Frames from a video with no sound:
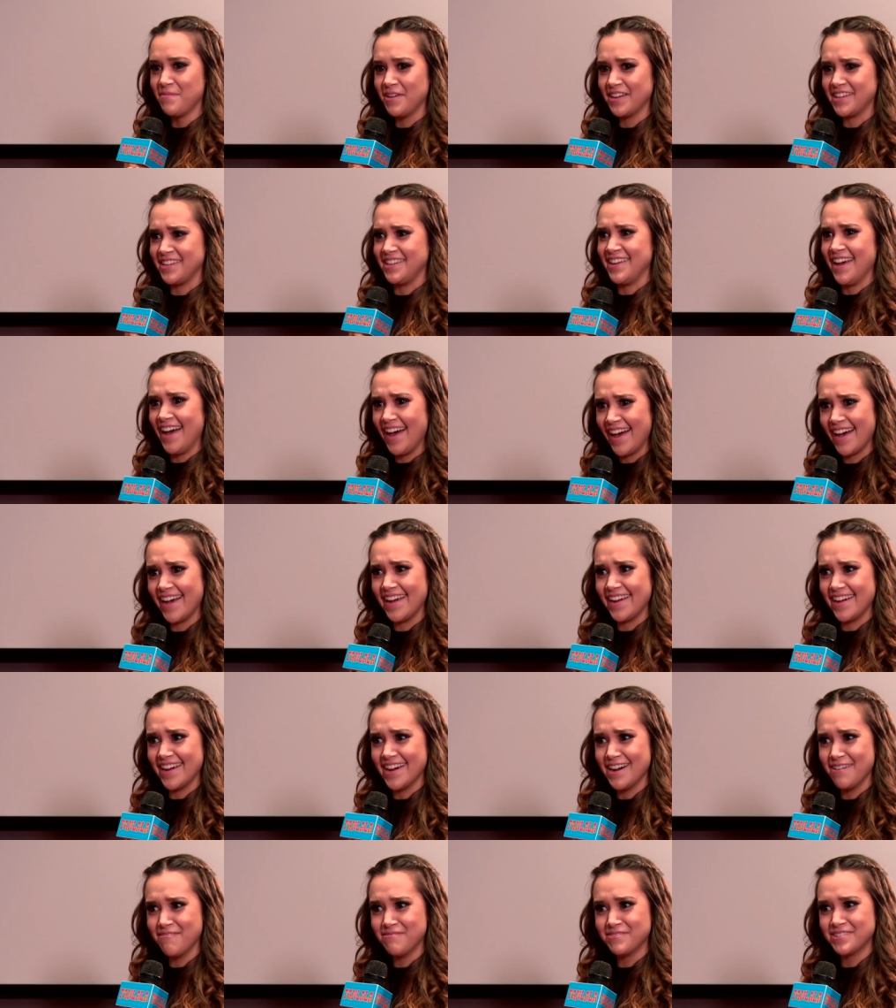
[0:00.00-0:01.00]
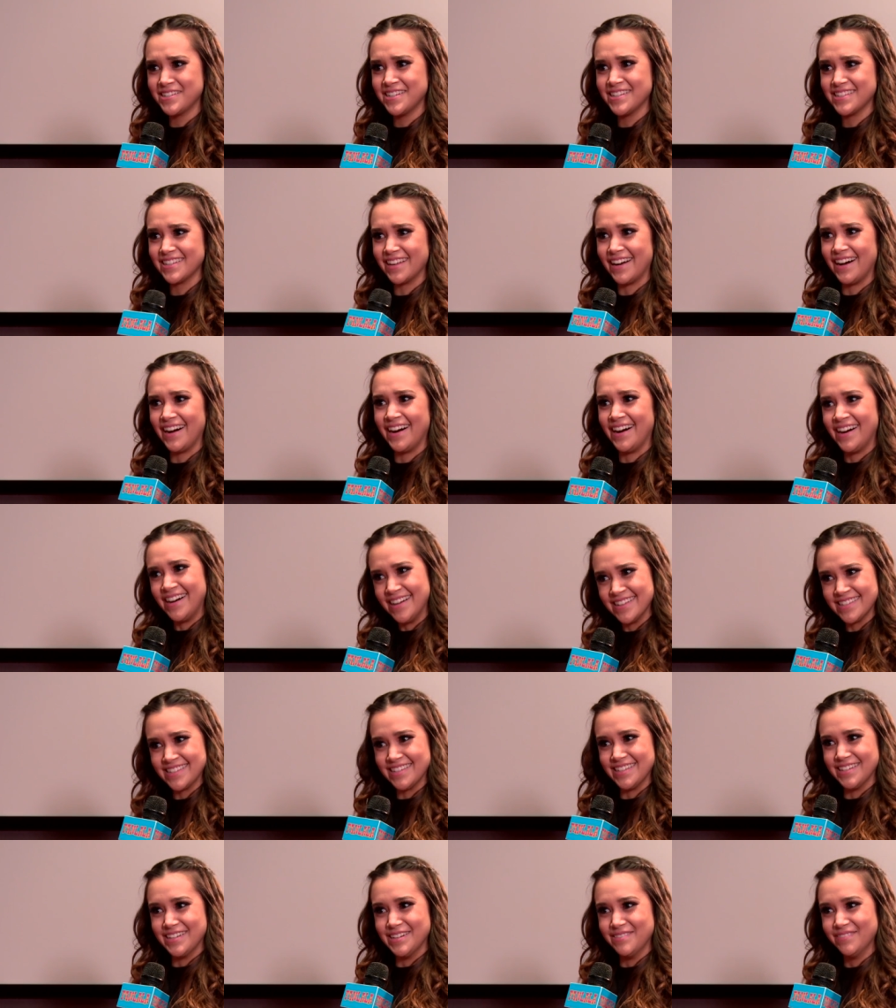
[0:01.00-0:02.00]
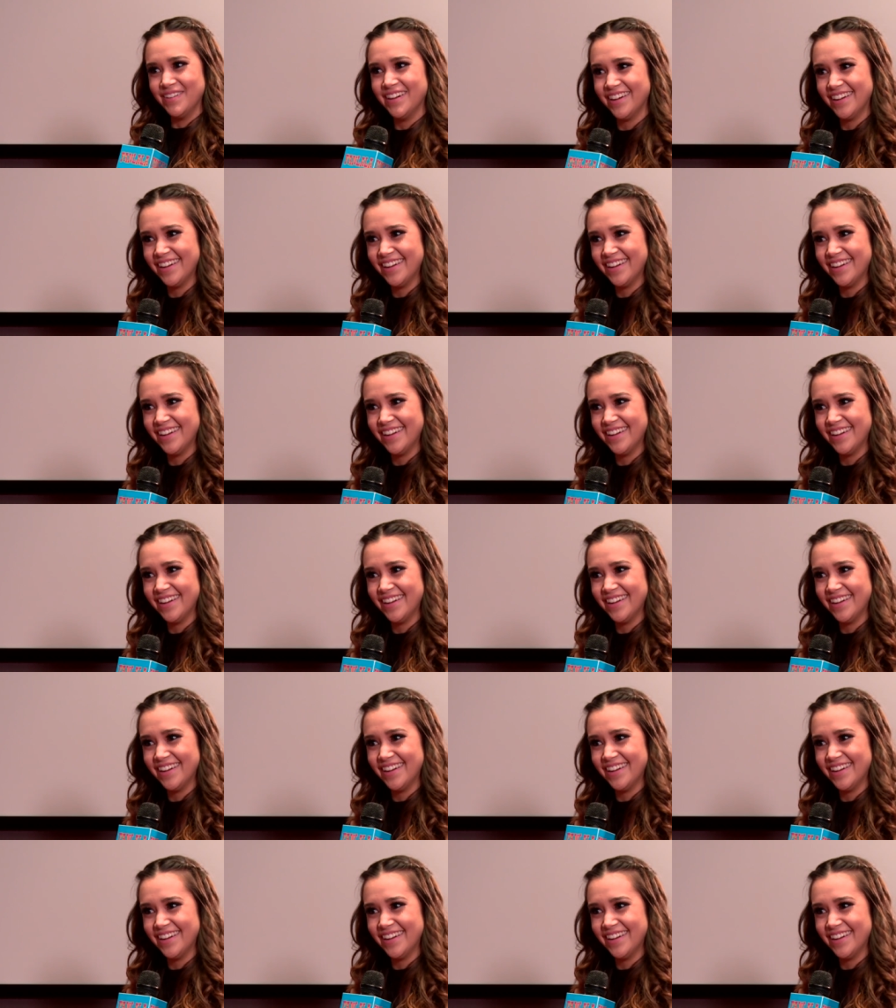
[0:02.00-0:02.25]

I'm like, yeah, I am. She's awesome.